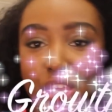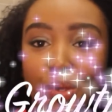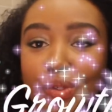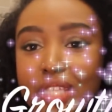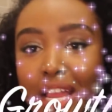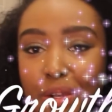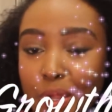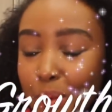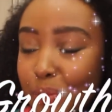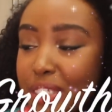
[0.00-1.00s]
use that
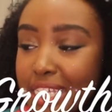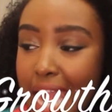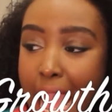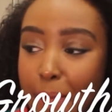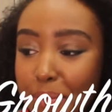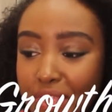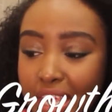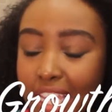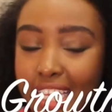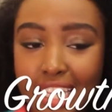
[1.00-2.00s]
note app
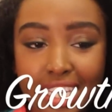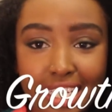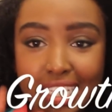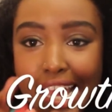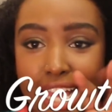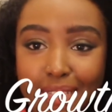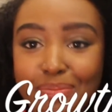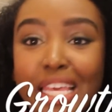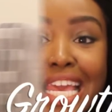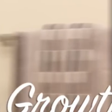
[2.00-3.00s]
thing, and yeah.
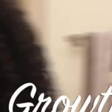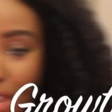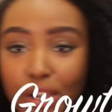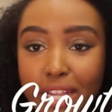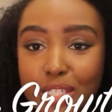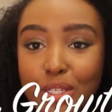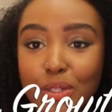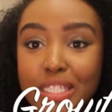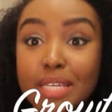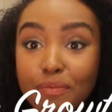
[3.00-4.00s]
Okay,
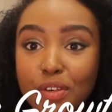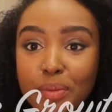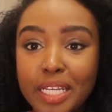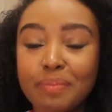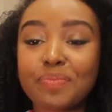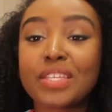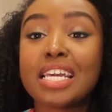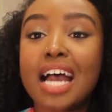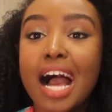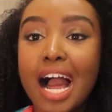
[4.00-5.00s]
so tip for me,
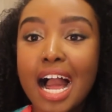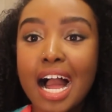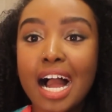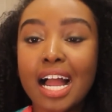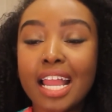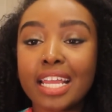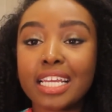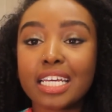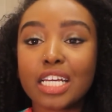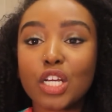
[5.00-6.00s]

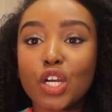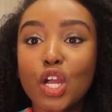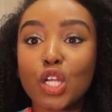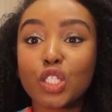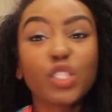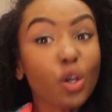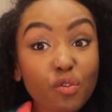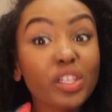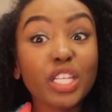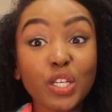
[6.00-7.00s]
I don't
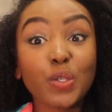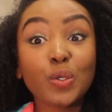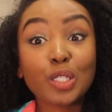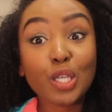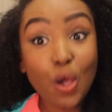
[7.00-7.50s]
really use